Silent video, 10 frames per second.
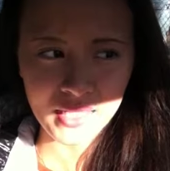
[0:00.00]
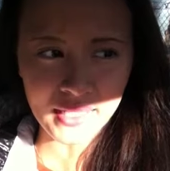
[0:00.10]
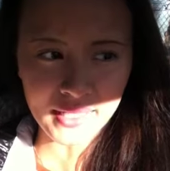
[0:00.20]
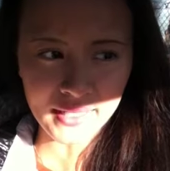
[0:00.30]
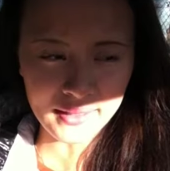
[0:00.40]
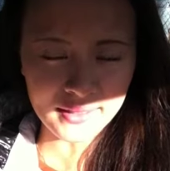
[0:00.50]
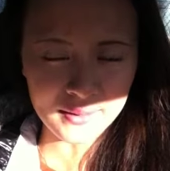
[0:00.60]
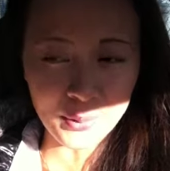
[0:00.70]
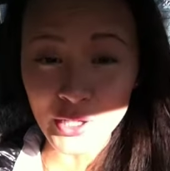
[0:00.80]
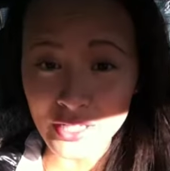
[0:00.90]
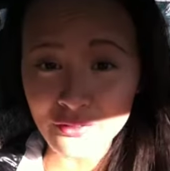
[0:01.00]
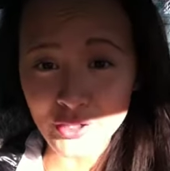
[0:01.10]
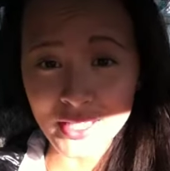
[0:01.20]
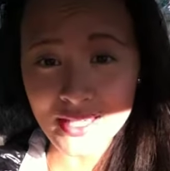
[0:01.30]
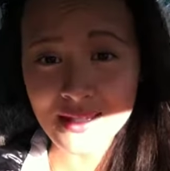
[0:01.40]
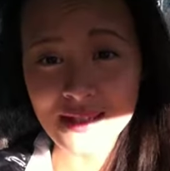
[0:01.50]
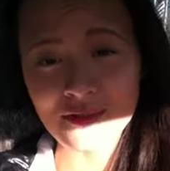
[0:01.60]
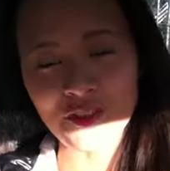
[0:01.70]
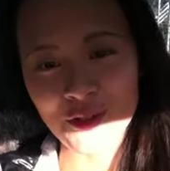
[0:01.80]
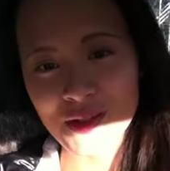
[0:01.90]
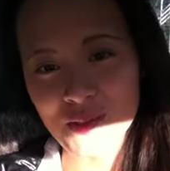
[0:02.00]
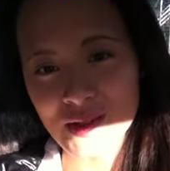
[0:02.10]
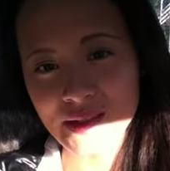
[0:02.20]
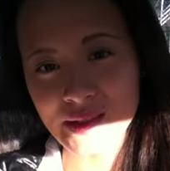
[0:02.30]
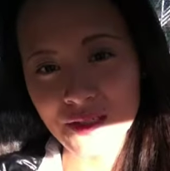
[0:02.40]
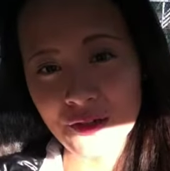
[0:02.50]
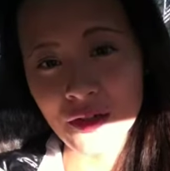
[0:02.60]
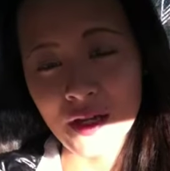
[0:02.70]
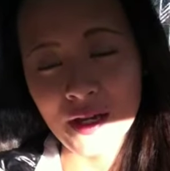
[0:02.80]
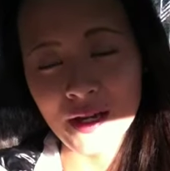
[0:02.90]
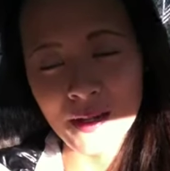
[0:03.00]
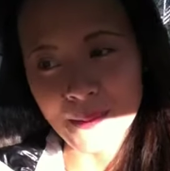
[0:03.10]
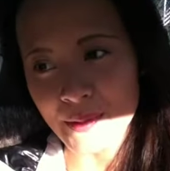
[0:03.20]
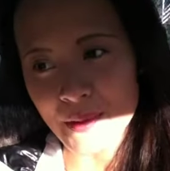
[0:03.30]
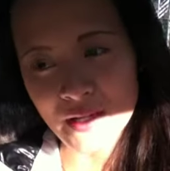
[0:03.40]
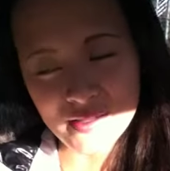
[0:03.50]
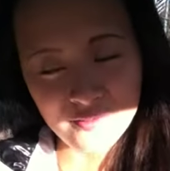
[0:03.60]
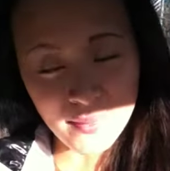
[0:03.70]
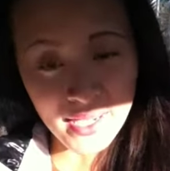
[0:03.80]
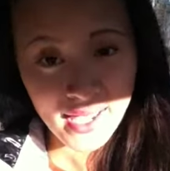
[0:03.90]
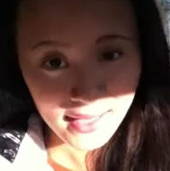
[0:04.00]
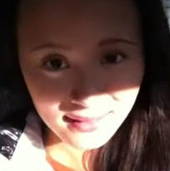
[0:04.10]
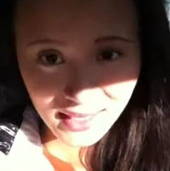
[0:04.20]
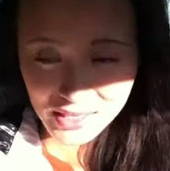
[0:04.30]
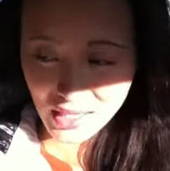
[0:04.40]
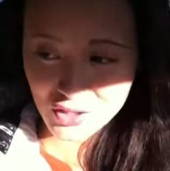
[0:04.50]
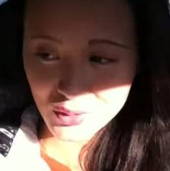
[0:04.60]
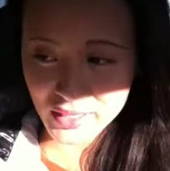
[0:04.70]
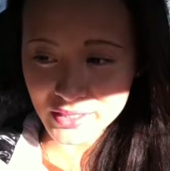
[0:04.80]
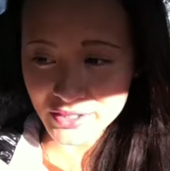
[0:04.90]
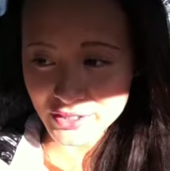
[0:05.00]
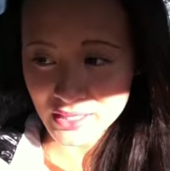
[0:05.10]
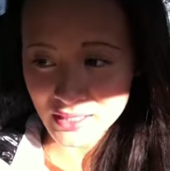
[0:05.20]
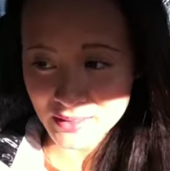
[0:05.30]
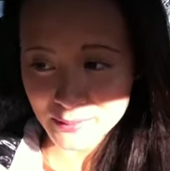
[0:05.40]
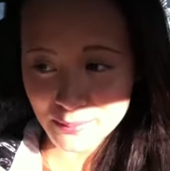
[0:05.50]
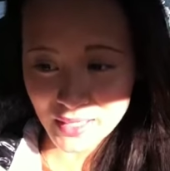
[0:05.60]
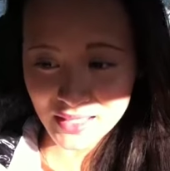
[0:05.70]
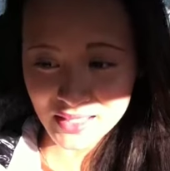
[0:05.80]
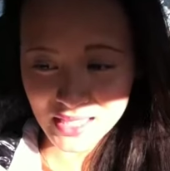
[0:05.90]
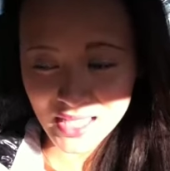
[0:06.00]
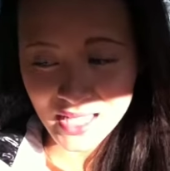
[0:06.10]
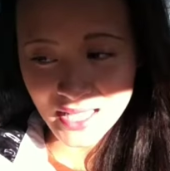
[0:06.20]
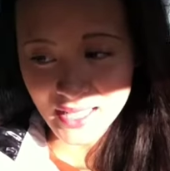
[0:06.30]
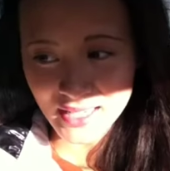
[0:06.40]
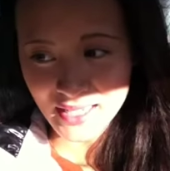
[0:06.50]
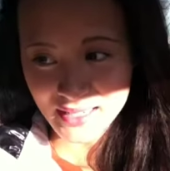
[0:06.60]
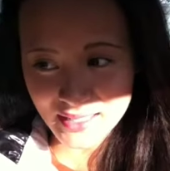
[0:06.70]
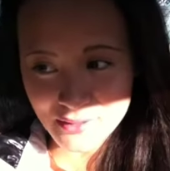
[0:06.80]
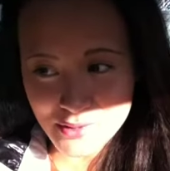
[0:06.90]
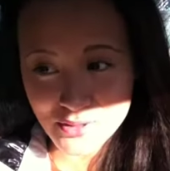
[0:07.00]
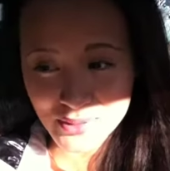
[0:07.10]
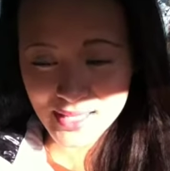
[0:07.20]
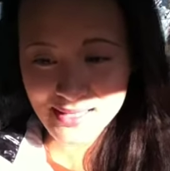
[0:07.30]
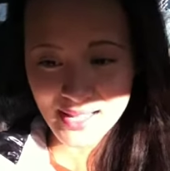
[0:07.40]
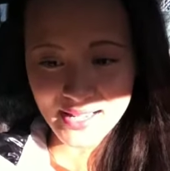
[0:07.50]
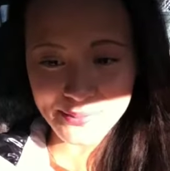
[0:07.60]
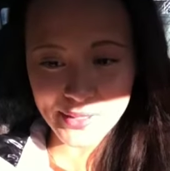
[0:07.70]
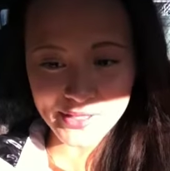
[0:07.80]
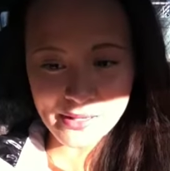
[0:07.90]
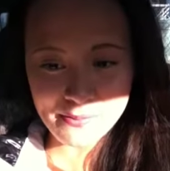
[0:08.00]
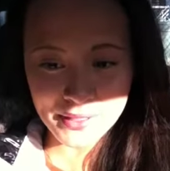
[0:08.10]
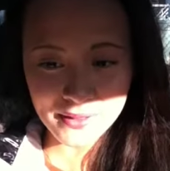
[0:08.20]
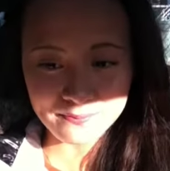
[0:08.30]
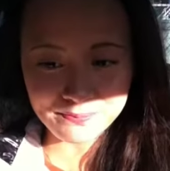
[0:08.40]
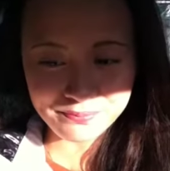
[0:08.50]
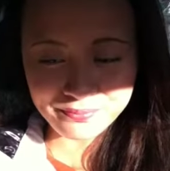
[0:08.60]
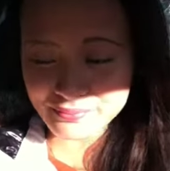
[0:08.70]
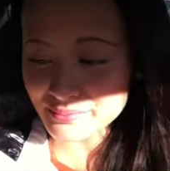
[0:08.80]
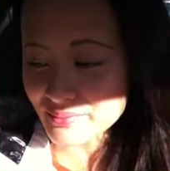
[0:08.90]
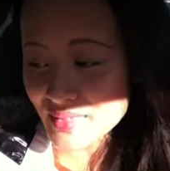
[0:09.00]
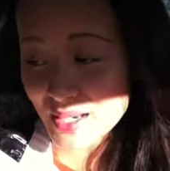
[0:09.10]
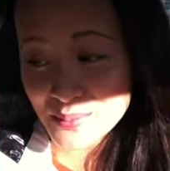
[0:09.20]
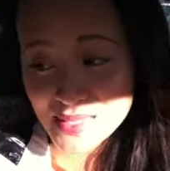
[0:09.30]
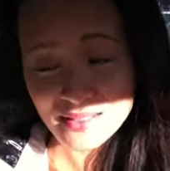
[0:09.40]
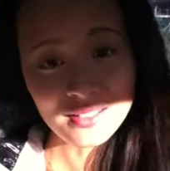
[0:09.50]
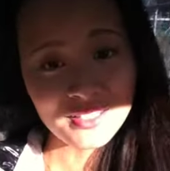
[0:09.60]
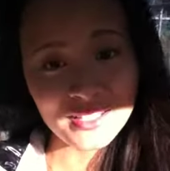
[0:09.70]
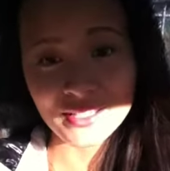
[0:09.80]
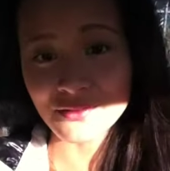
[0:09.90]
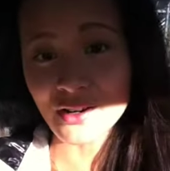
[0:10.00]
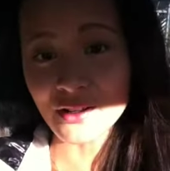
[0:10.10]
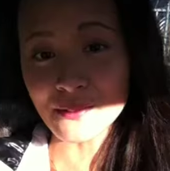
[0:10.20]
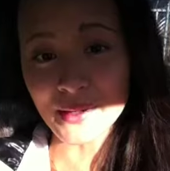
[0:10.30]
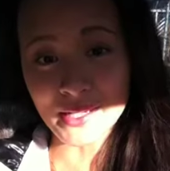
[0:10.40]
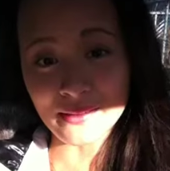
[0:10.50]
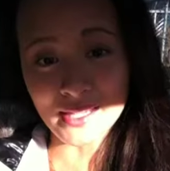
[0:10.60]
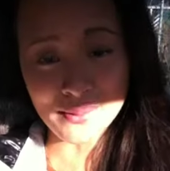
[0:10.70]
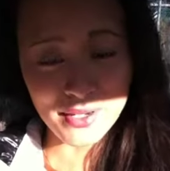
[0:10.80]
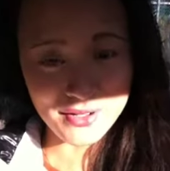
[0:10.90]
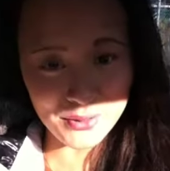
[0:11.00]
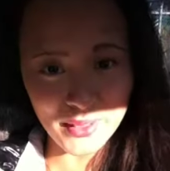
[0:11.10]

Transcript: a party for kids for Christmas this year. But because of my hectic schedule, I couldn't make it. And I was really sad about it, but I'm still gonna give all my teddy bears